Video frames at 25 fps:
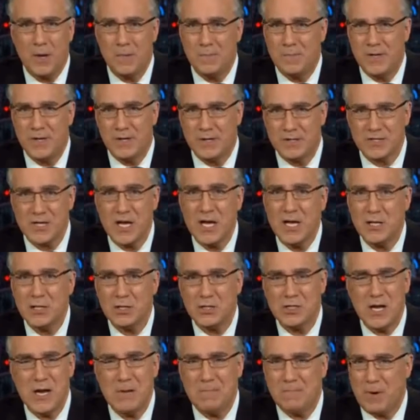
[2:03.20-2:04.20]
on bills
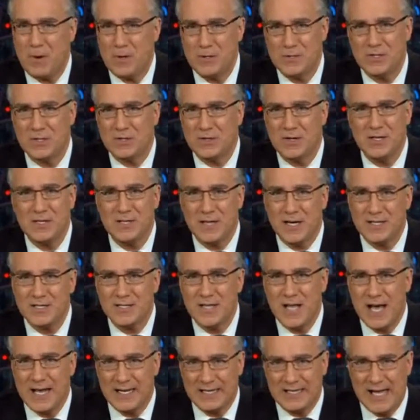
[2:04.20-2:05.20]
she personally does
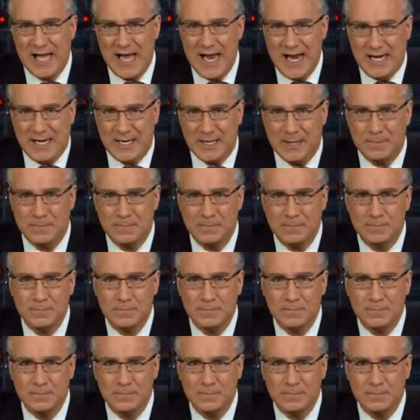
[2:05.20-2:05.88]
not like.